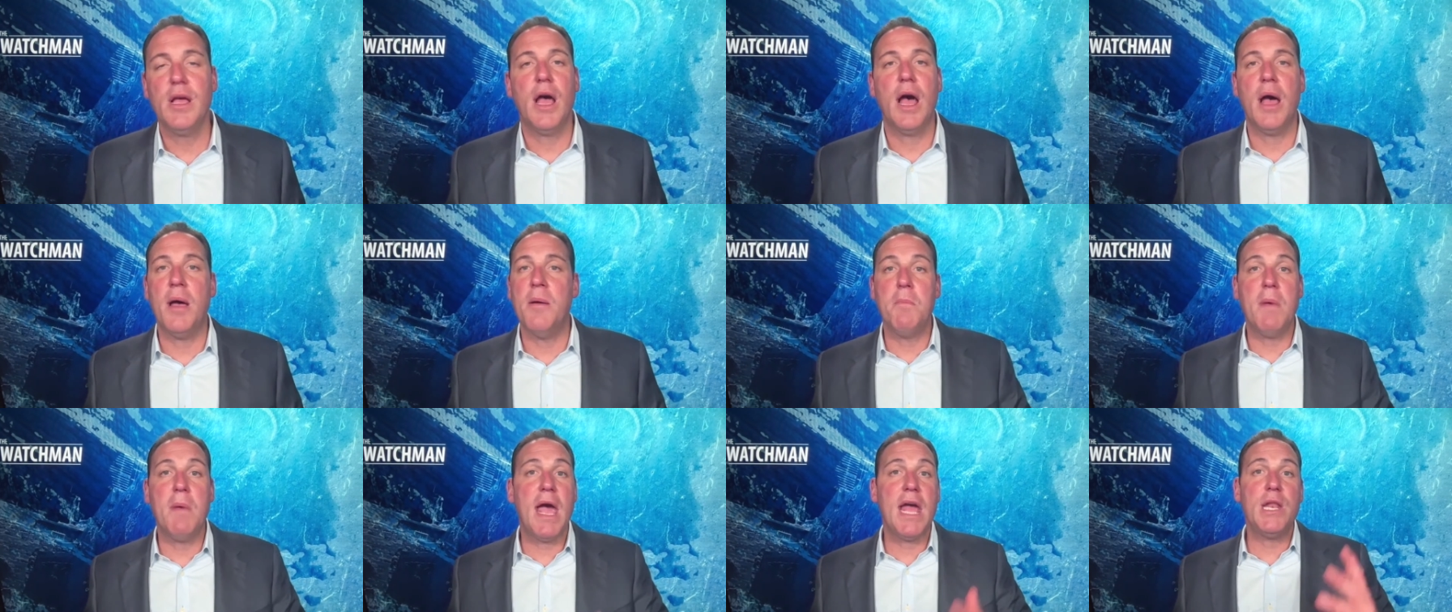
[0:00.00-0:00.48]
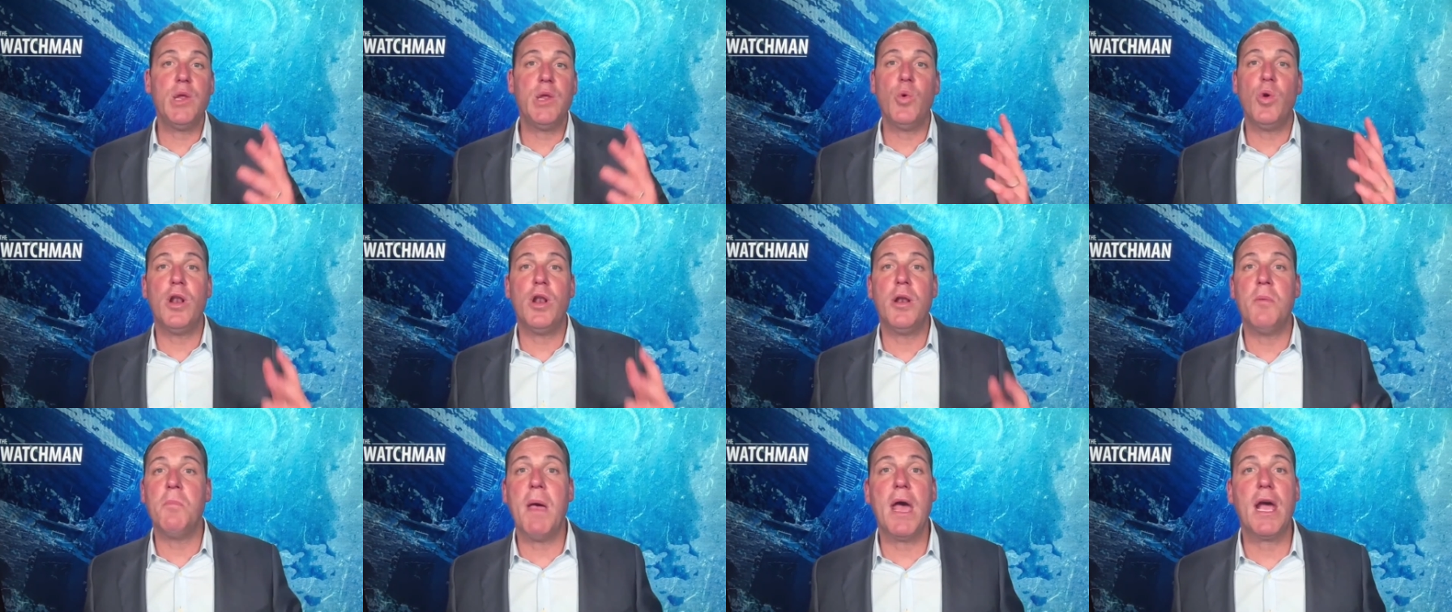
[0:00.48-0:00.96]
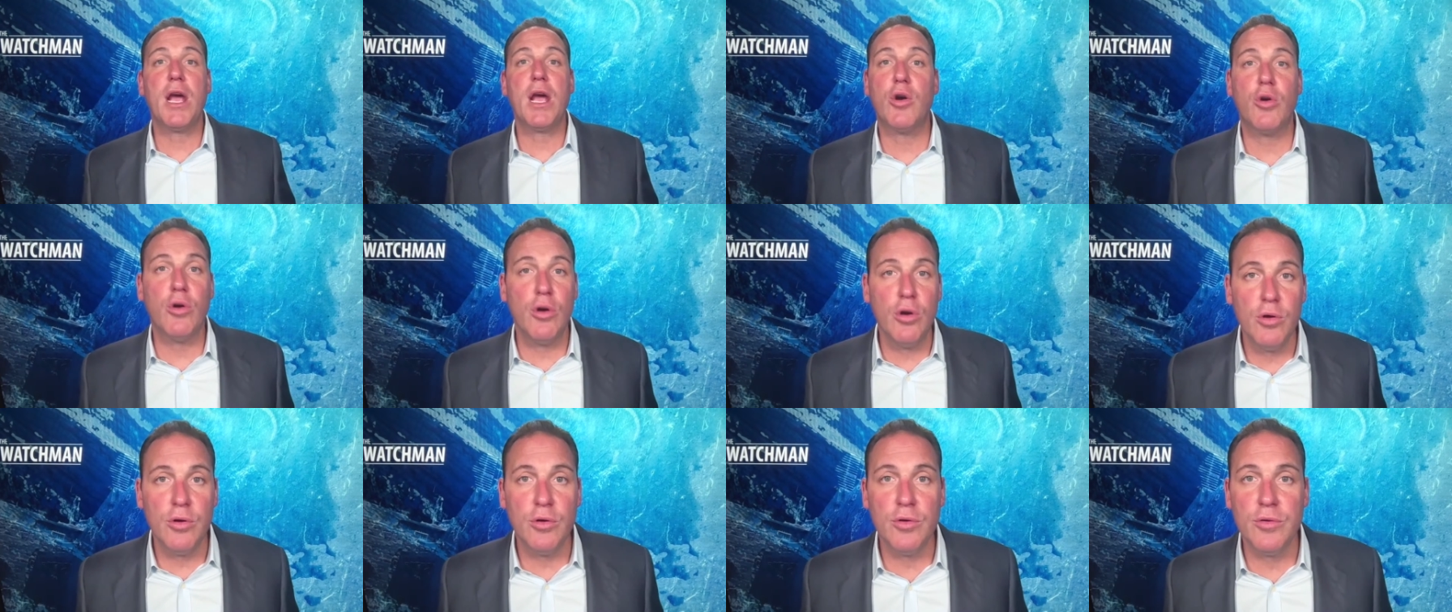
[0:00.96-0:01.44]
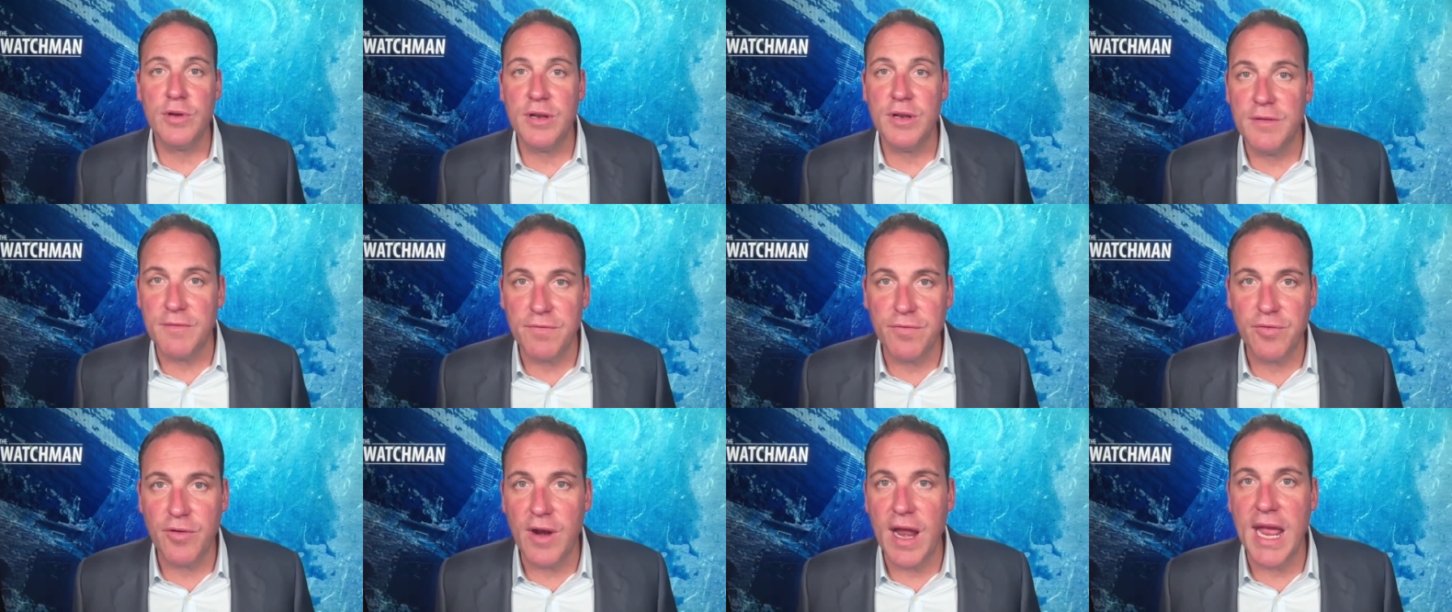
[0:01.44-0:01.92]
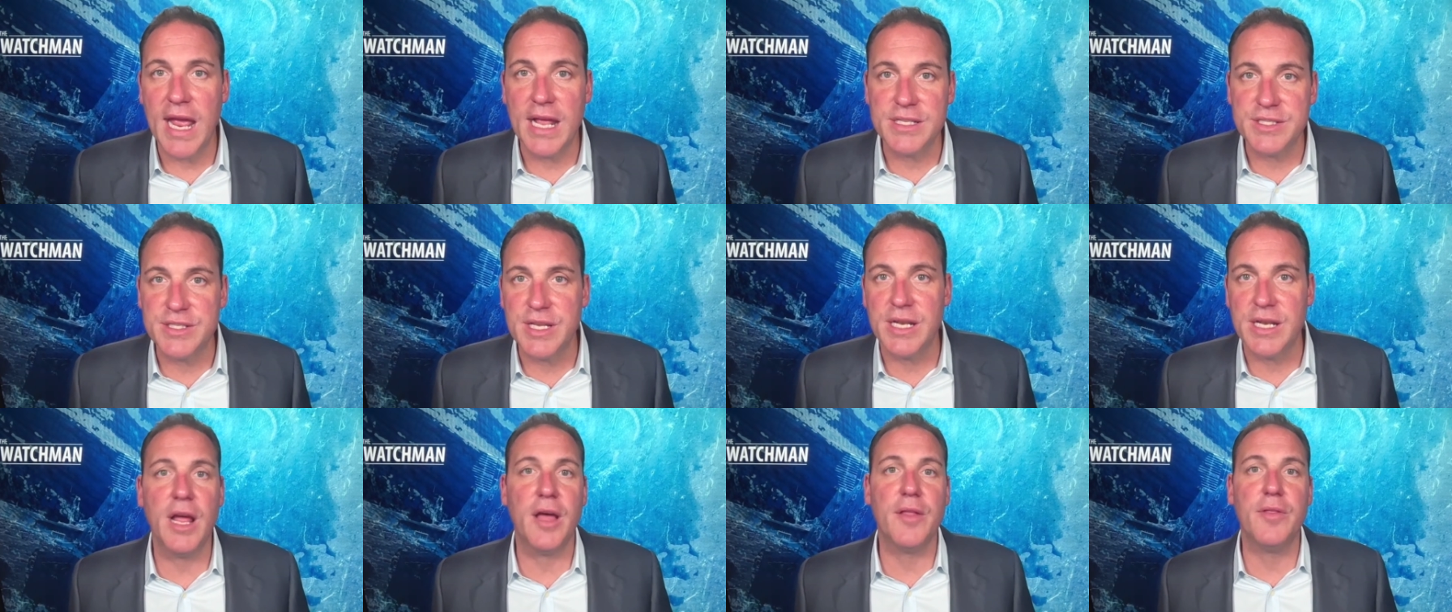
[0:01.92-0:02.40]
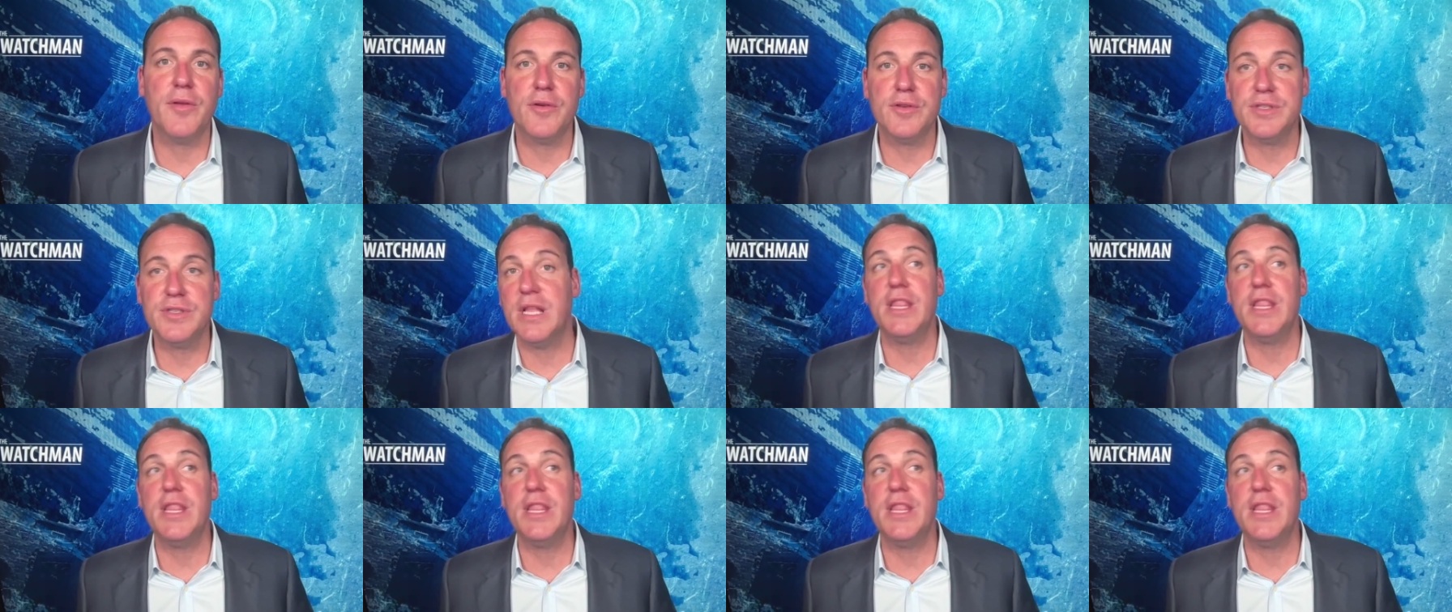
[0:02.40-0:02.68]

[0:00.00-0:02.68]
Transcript: Emmanuel Macron in France and others,